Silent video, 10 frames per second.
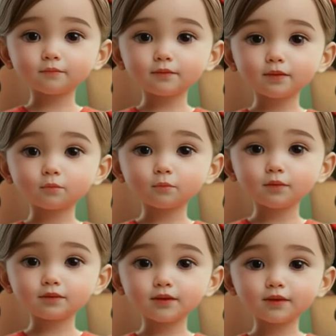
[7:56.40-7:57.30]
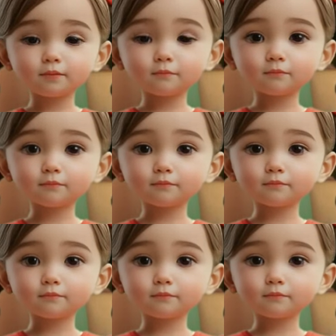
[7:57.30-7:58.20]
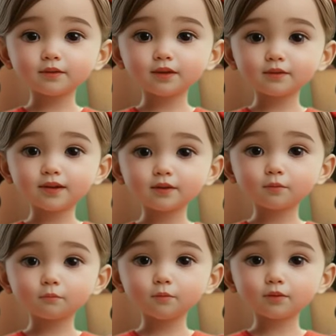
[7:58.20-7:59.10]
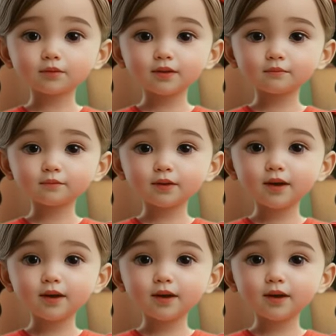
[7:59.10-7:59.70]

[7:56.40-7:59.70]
Conclusion. In the conclusion of your